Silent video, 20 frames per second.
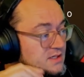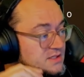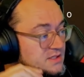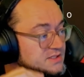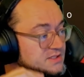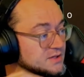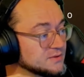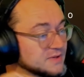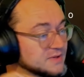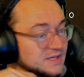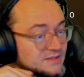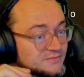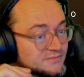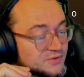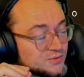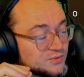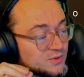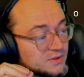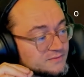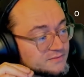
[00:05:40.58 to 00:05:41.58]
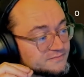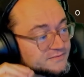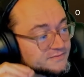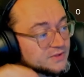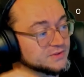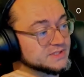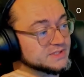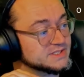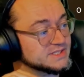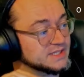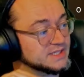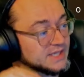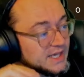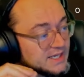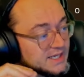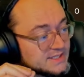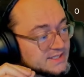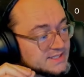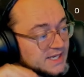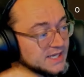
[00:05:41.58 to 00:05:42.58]
So if you are focusing
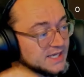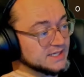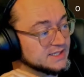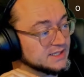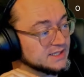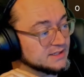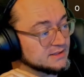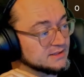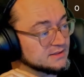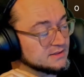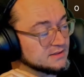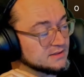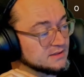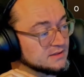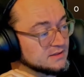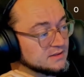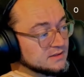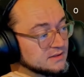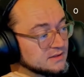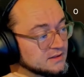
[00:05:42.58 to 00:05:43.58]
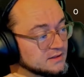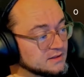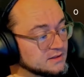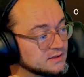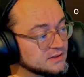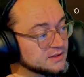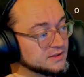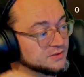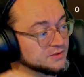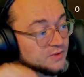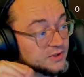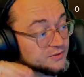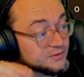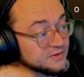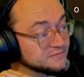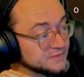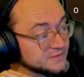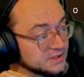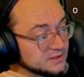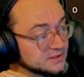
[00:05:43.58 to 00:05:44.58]
a tank, you are
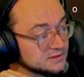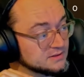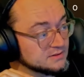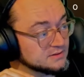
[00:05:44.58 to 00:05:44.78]
griefing.